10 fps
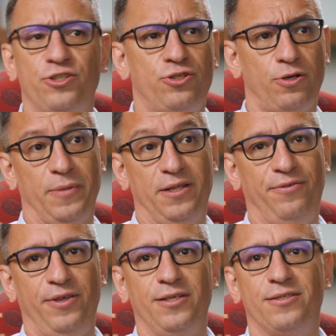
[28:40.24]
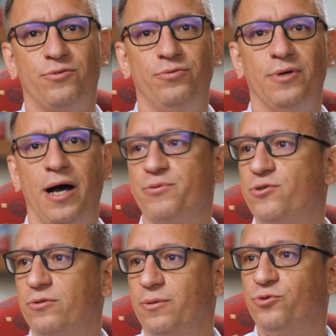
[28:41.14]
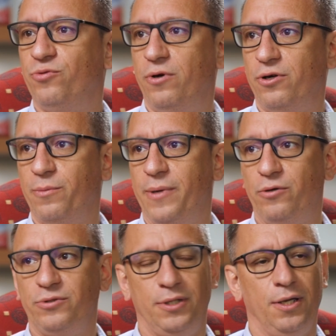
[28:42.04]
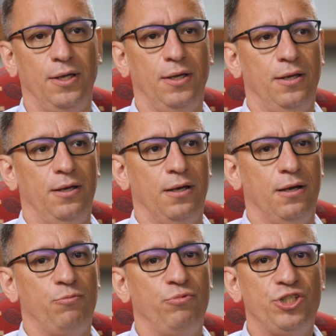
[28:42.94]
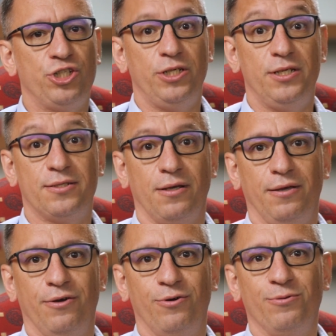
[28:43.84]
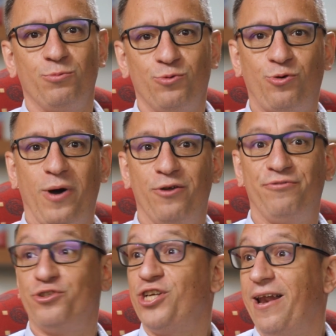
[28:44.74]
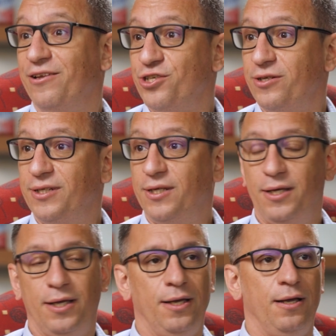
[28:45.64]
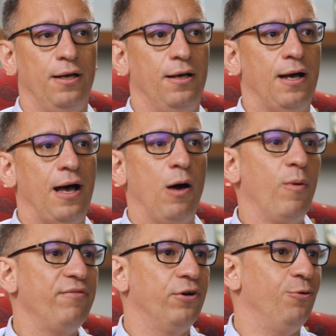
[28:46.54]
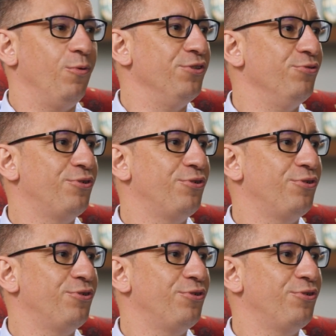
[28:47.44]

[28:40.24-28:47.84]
so many things to absorb, to learn about, which is quite a challenge. However, when you